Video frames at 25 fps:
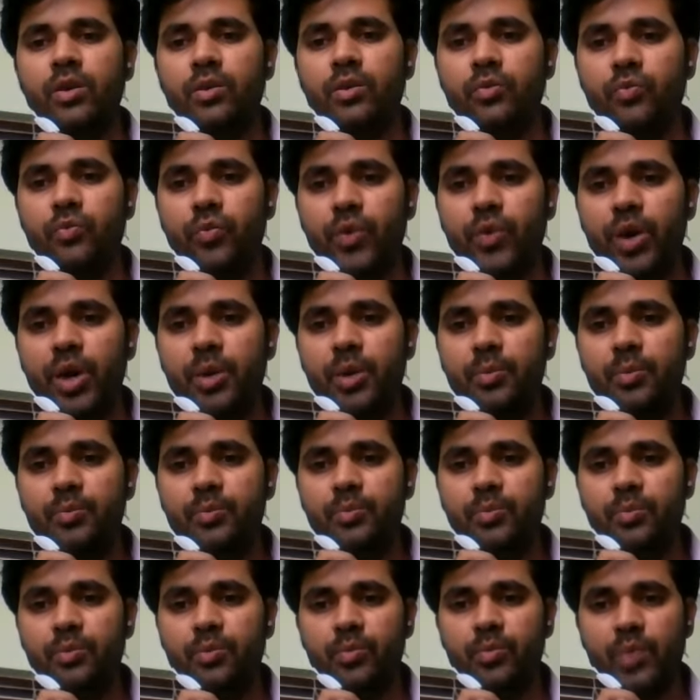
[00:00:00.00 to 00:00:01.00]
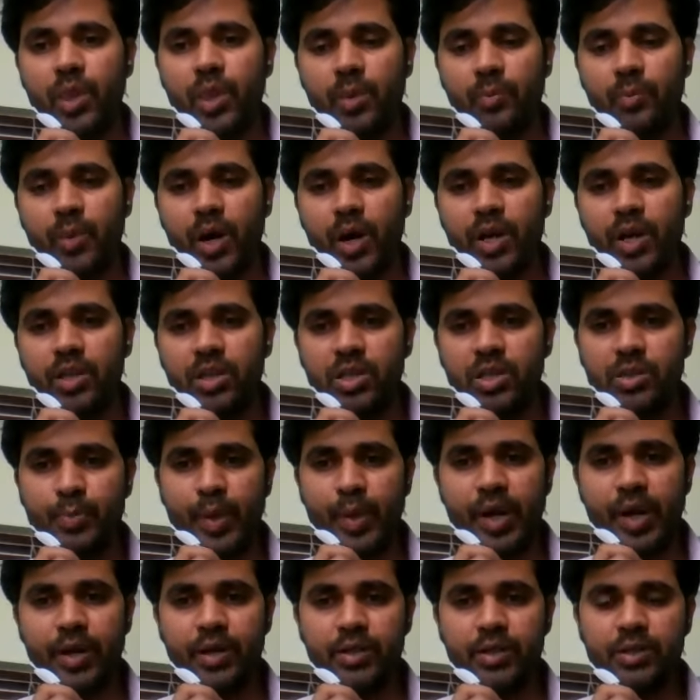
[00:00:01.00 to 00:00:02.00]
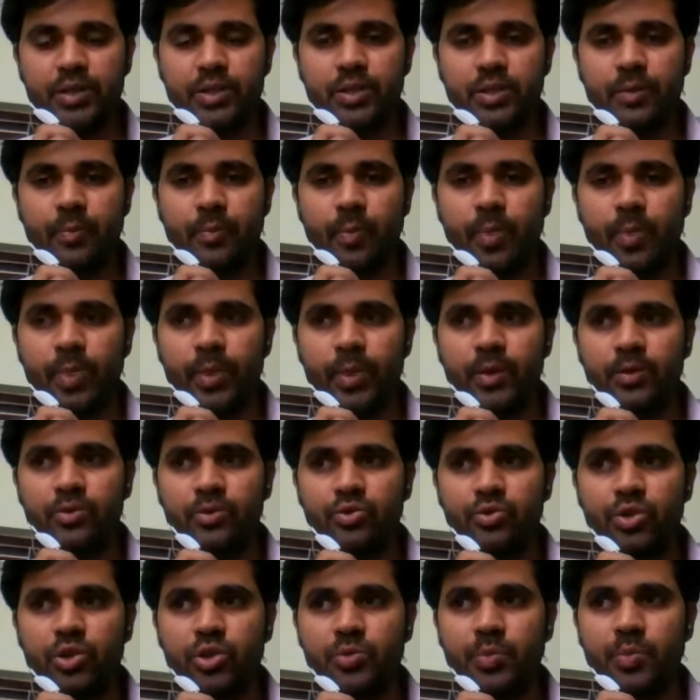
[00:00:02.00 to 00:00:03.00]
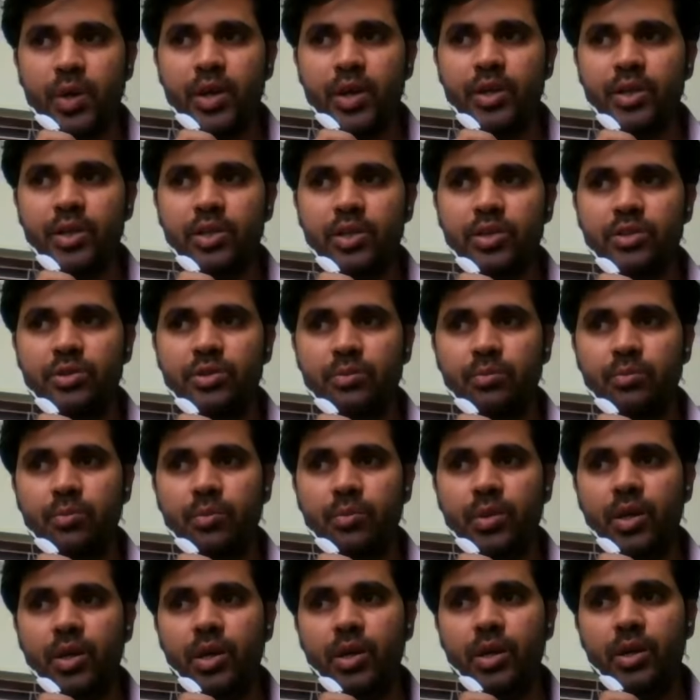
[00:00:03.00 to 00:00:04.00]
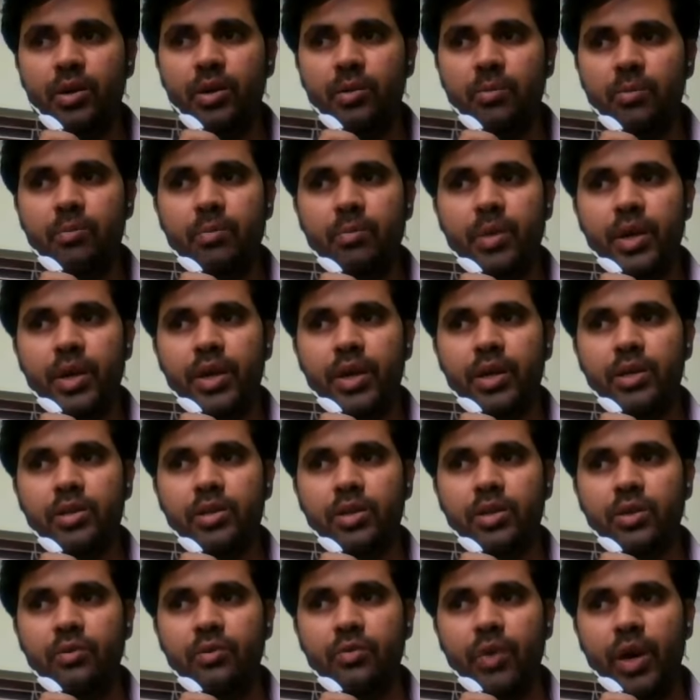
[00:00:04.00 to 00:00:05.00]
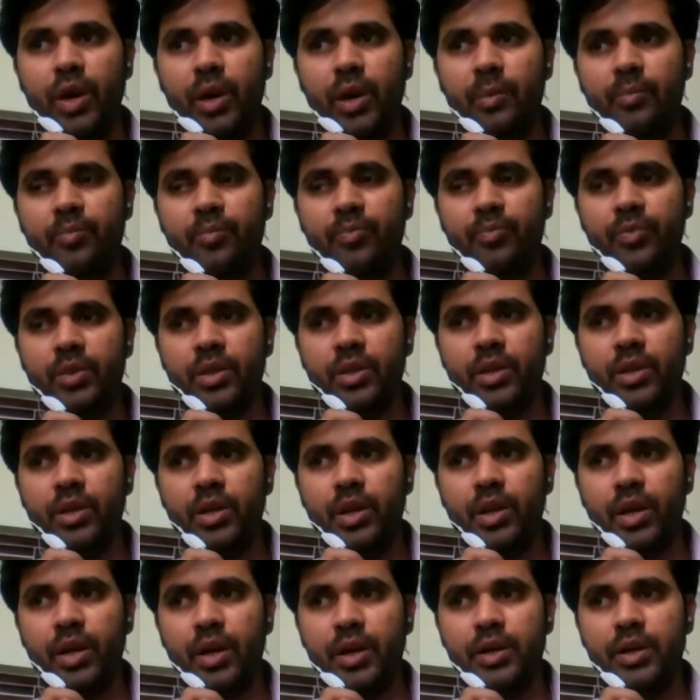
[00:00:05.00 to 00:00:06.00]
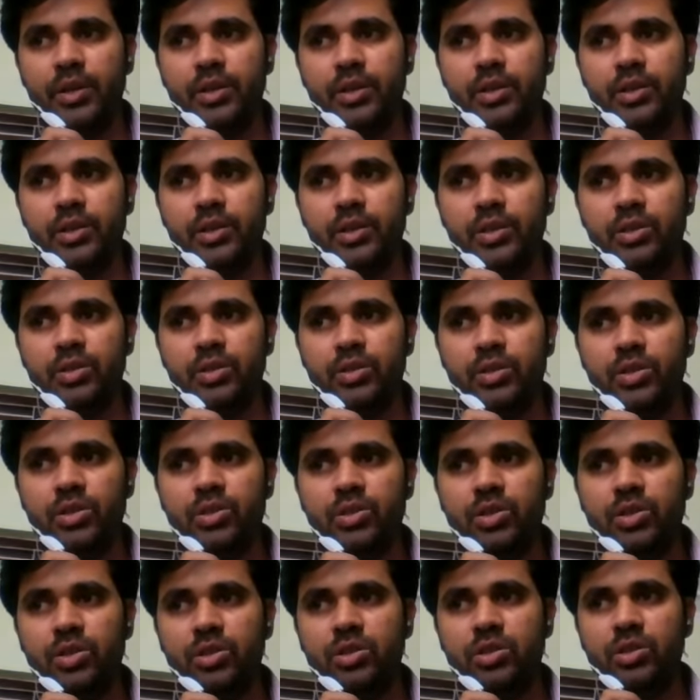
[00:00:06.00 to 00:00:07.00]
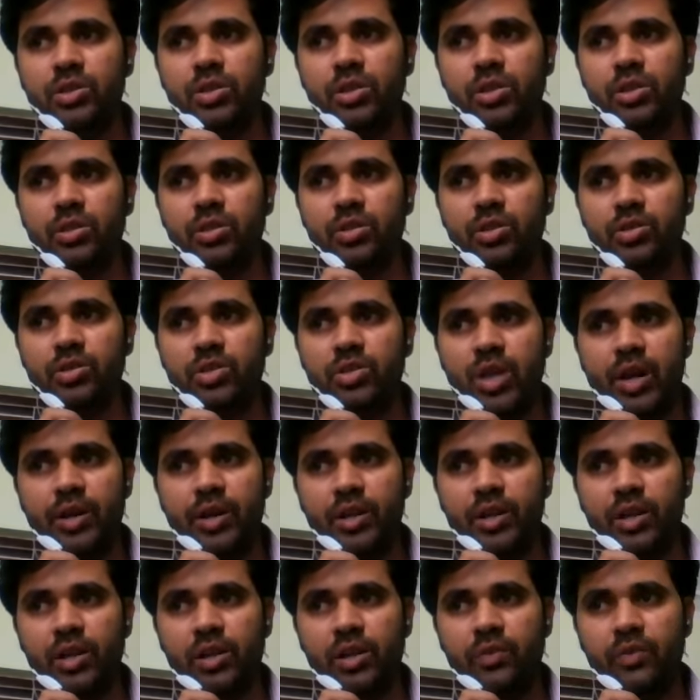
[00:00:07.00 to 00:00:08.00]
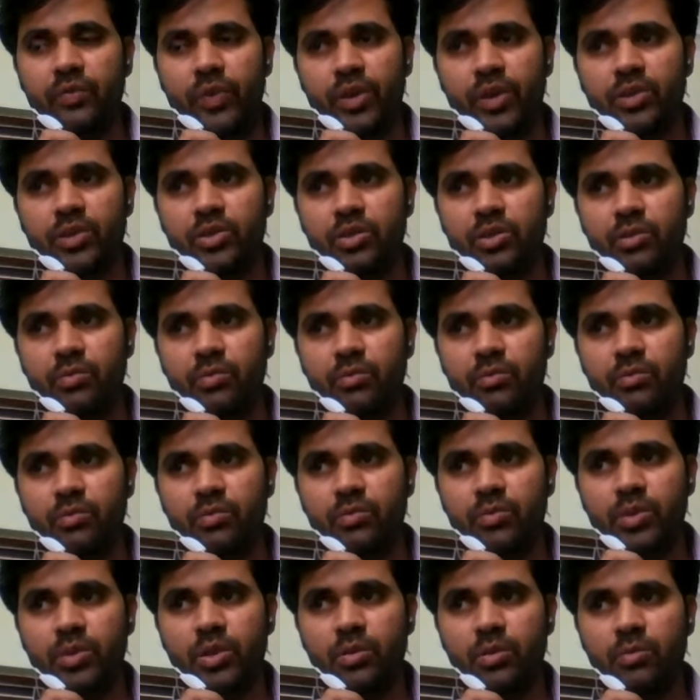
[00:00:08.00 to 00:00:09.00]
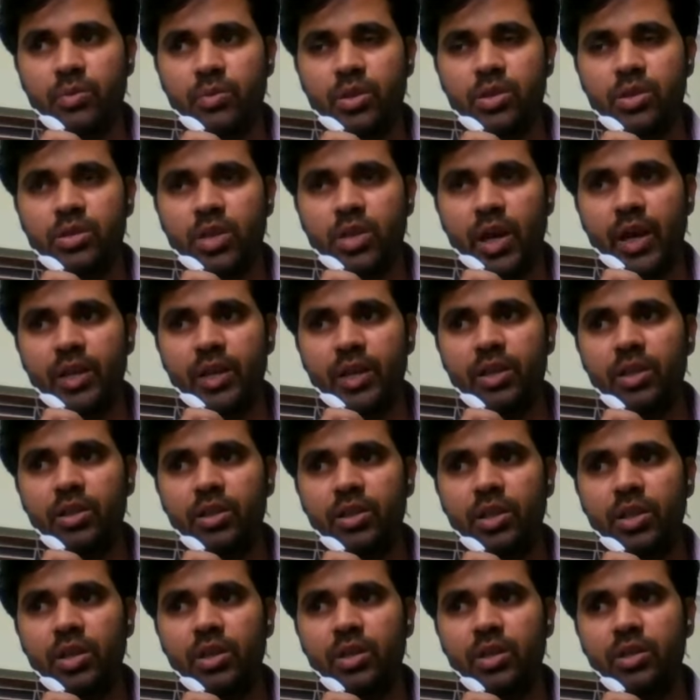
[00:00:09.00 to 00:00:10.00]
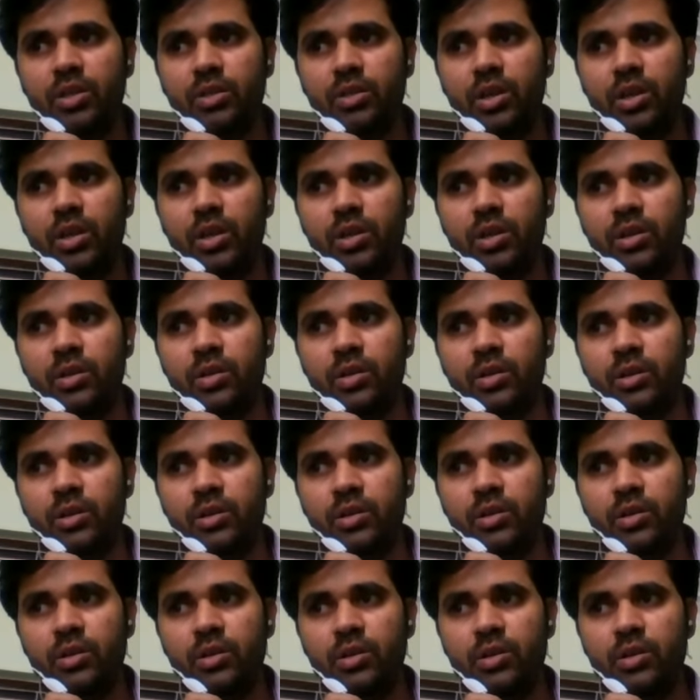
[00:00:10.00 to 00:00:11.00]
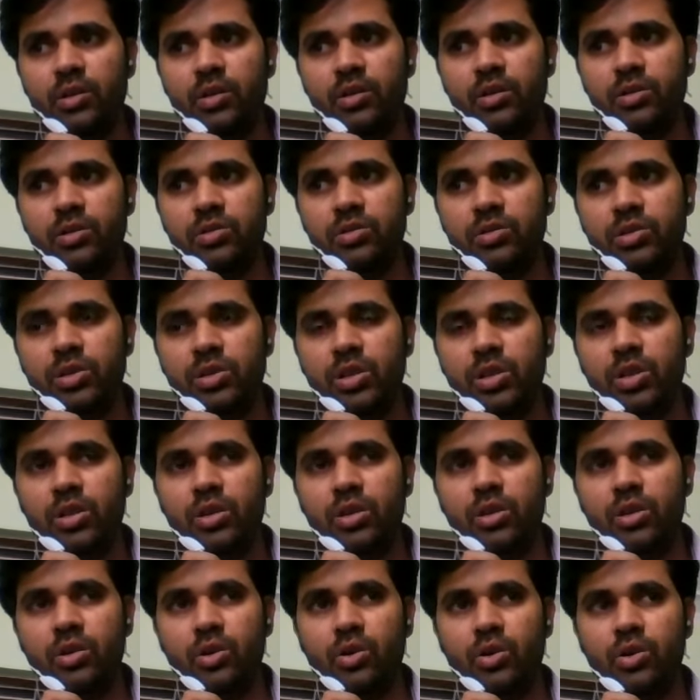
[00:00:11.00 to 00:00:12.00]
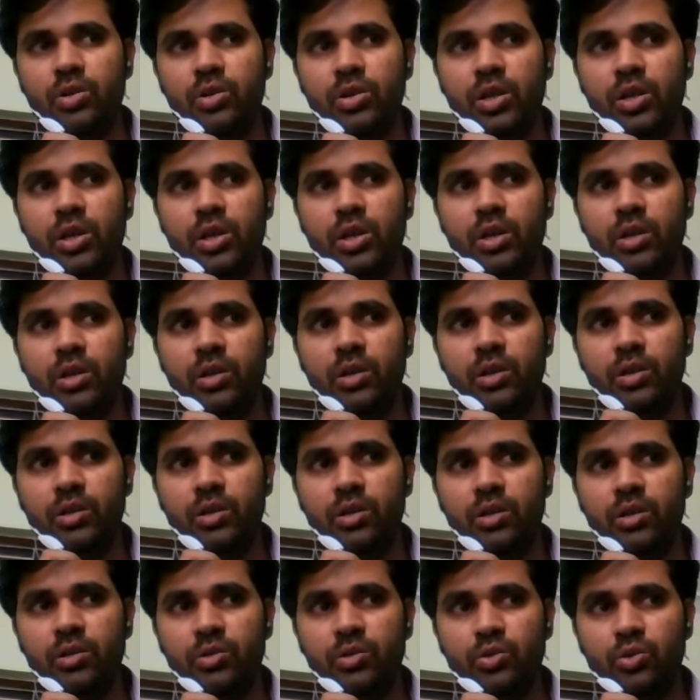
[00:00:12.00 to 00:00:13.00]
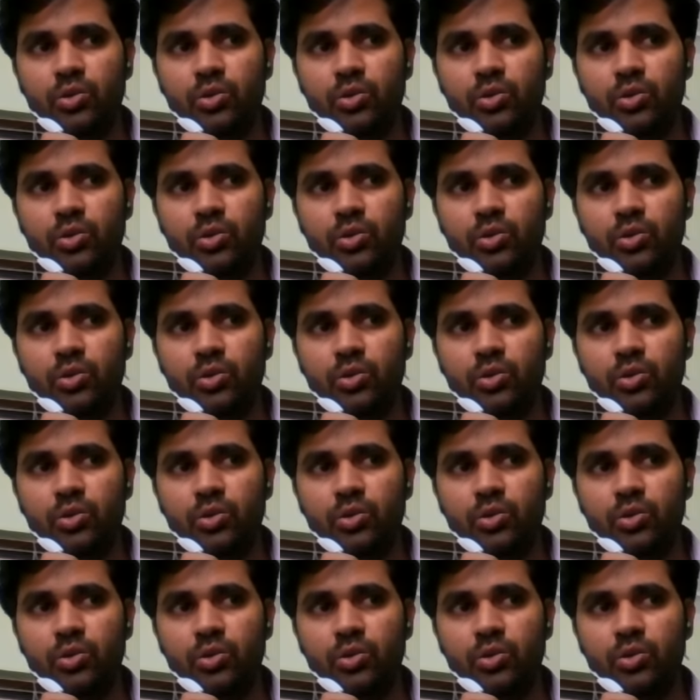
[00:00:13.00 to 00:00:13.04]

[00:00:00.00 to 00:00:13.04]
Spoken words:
web by the spiders. So spiders make the web, and this is the genetically fixed. Means either they see or they do